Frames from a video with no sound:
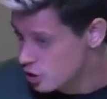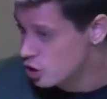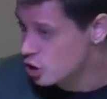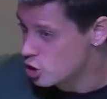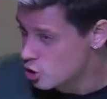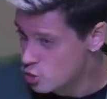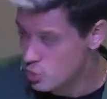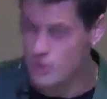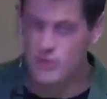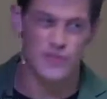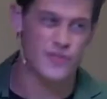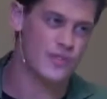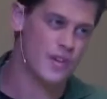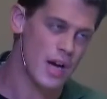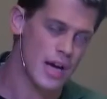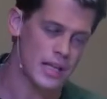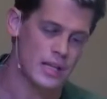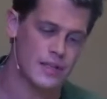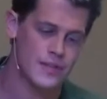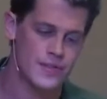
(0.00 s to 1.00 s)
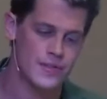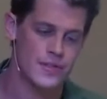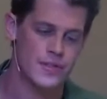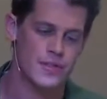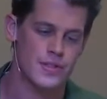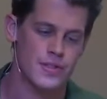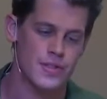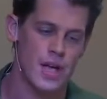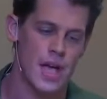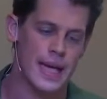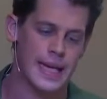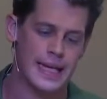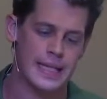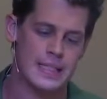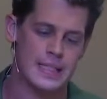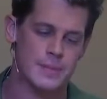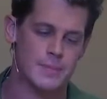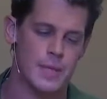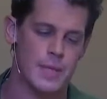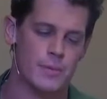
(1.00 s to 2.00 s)
to use violence
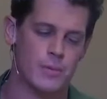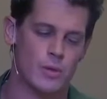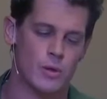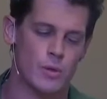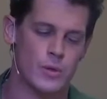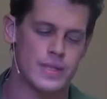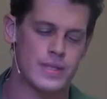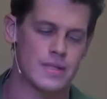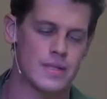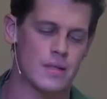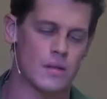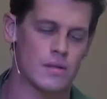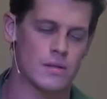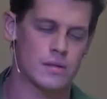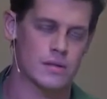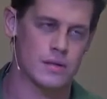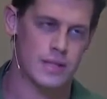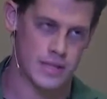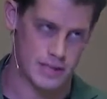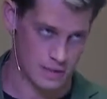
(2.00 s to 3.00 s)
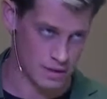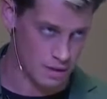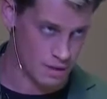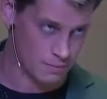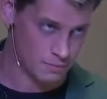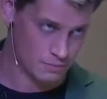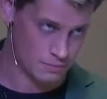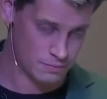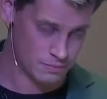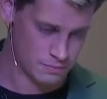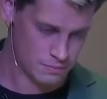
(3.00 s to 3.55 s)
against people who insult Islam.